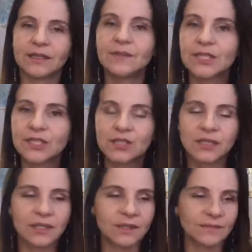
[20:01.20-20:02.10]
image
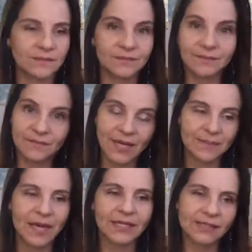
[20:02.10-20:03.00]
in my
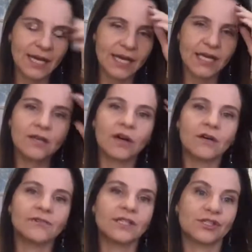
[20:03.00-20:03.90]
mind's eye
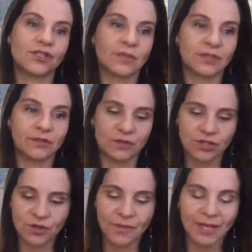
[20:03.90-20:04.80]
of the
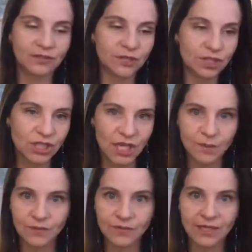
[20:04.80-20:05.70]
geometric
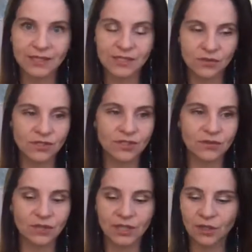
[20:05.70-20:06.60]
shape that this
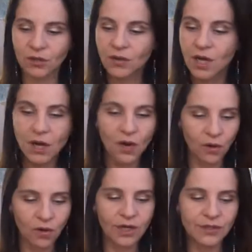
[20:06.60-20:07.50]
crystal gonna go,
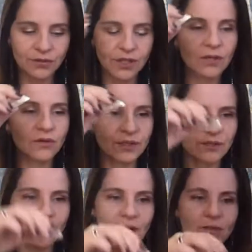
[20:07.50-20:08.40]
or you can go in
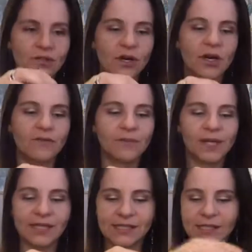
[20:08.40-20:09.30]
the route of
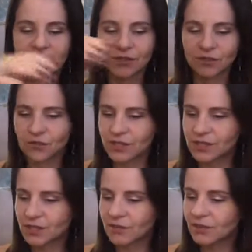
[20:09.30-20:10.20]
placing this
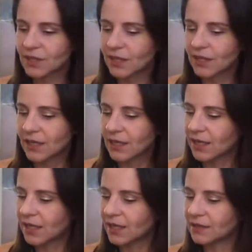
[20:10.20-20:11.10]
crystal
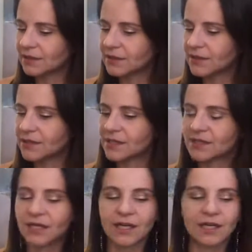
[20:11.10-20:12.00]
and
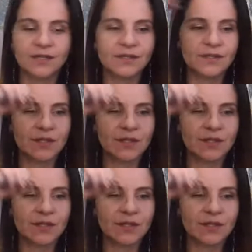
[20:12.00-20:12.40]
start,